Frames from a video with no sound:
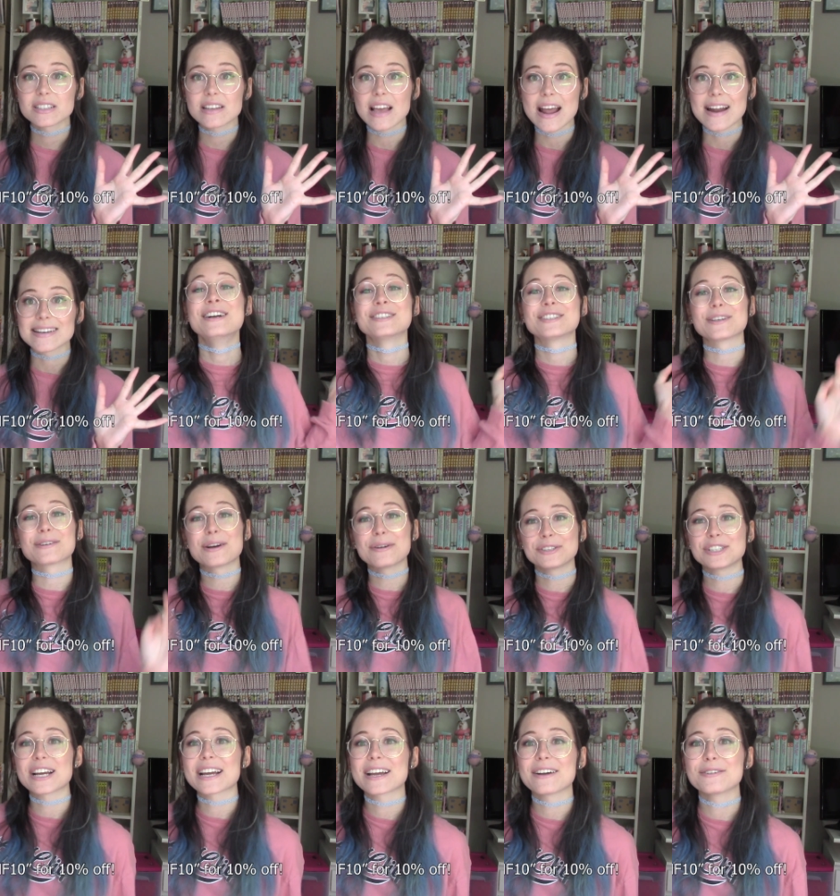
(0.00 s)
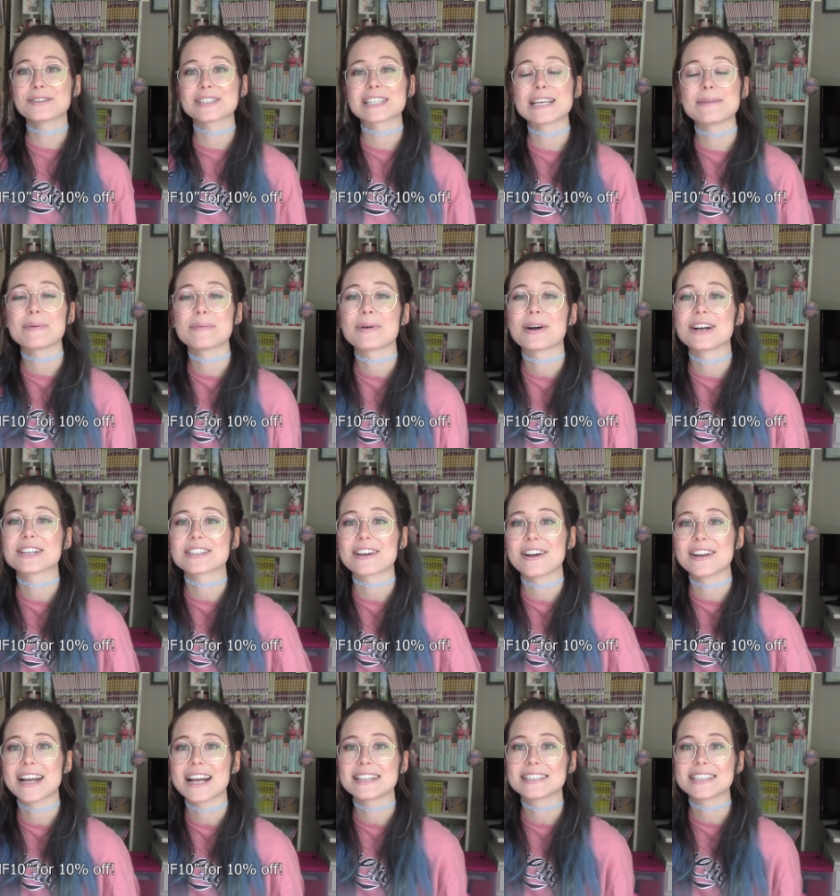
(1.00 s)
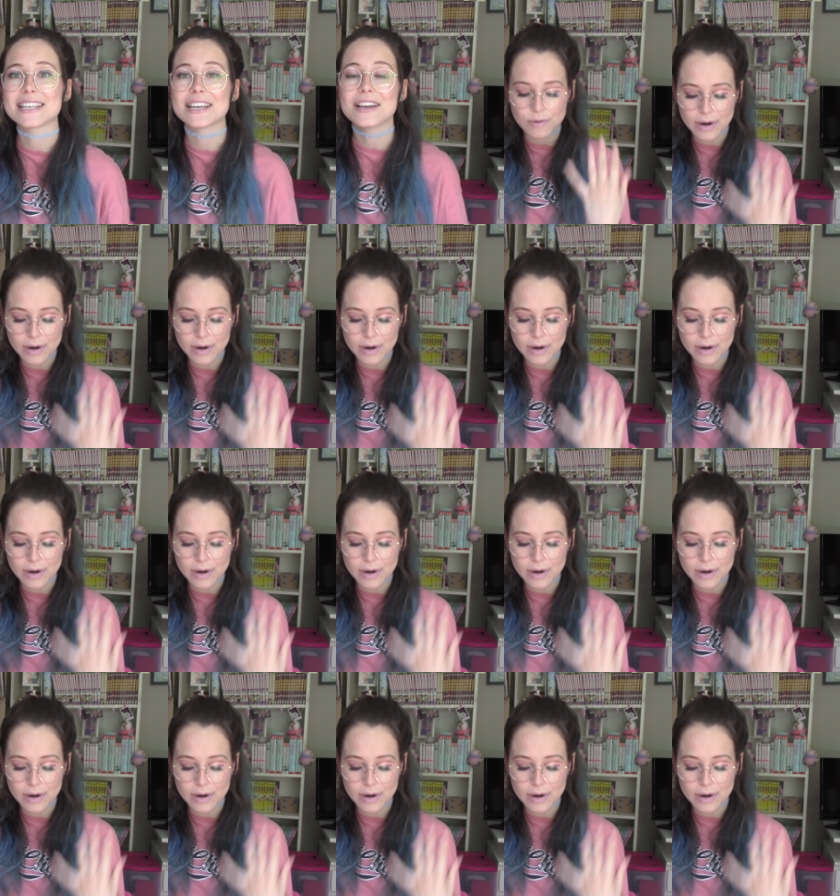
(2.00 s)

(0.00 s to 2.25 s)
10%! So go check out Sleepy Paws on Etsy.